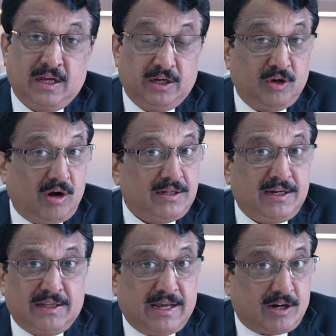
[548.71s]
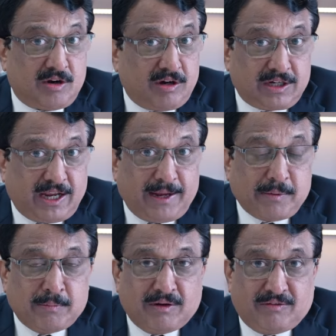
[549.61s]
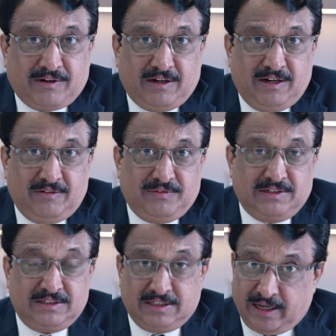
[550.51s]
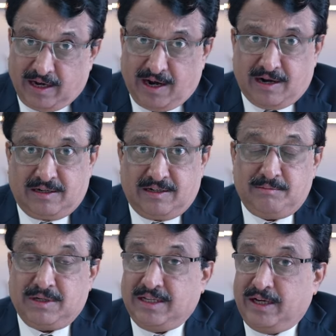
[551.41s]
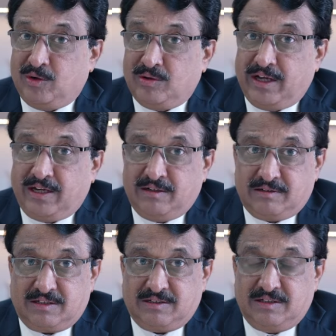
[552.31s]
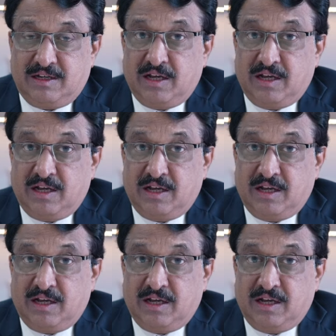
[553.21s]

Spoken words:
Not that they are not capable of handling funds. They are, but they don't take interest.